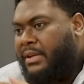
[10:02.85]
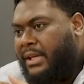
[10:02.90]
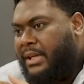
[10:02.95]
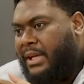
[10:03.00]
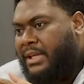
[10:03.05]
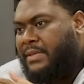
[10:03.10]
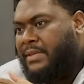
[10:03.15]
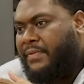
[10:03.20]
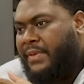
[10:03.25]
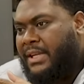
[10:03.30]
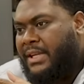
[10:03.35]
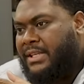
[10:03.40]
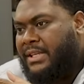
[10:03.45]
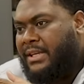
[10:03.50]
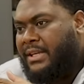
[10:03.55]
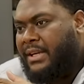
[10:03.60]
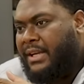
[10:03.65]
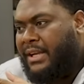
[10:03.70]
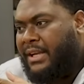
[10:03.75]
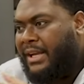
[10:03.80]
There's funds
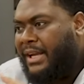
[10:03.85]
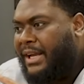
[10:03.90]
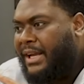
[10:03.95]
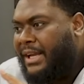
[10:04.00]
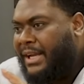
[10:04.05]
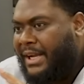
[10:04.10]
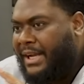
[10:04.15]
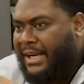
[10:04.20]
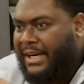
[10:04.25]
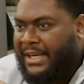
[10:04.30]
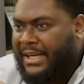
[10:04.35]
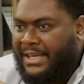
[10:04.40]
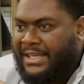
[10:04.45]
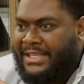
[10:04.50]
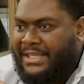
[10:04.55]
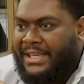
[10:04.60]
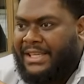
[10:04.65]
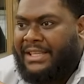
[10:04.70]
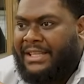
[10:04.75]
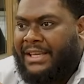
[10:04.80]
in there. Callaghan
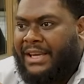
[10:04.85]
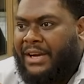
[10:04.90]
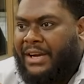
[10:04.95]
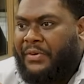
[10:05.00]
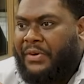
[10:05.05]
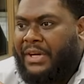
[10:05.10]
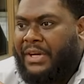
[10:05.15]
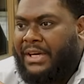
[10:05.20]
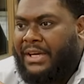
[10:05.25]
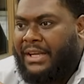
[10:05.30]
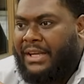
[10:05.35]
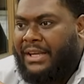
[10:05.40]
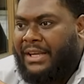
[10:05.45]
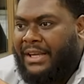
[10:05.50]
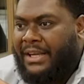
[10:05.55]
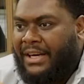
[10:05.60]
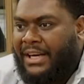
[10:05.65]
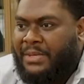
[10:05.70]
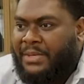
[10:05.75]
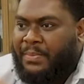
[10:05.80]
sent 100 kina.
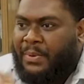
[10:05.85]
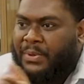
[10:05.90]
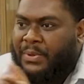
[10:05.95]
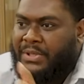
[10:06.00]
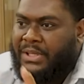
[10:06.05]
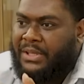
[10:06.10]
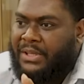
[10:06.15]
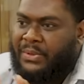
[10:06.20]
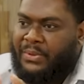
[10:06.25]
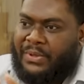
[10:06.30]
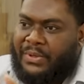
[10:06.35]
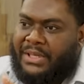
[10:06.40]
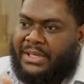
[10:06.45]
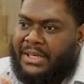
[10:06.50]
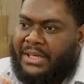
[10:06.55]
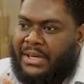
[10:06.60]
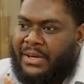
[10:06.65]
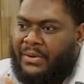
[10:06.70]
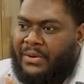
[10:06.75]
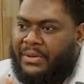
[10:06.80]
Let's post it to his
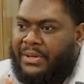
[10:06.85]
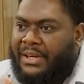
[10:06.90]
account.